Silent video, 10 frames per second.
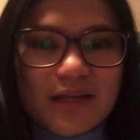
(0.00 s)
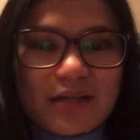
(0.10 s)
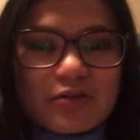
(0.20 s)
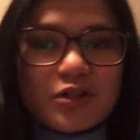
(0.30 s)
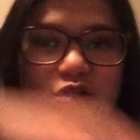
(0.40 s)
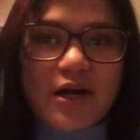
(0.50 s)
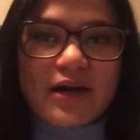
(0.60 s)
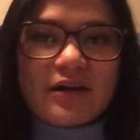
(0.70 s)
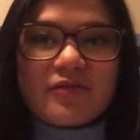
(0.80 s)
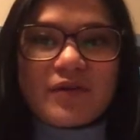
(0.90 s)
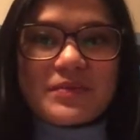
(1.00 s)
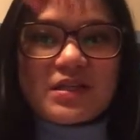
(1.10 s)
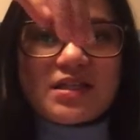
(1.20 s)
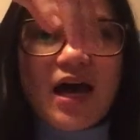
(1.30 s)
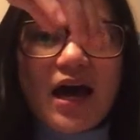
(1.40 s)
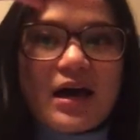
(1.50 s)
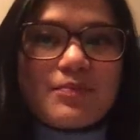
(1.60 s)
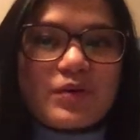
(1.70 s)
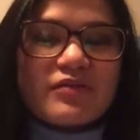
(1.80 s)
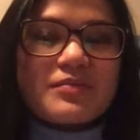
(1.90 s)
you could try from the top
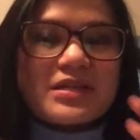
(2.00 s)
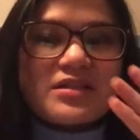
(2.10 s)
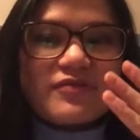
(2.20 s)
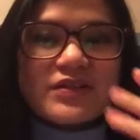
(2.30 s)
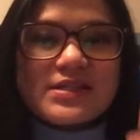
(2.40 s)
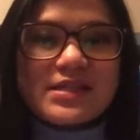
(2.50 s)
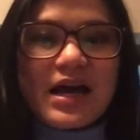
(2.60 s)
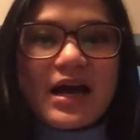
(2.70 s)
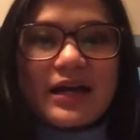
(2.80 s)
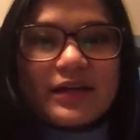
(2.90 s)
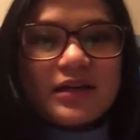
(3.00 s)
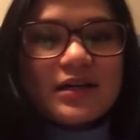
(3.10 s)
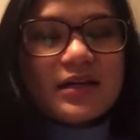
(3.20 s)
or from a different side.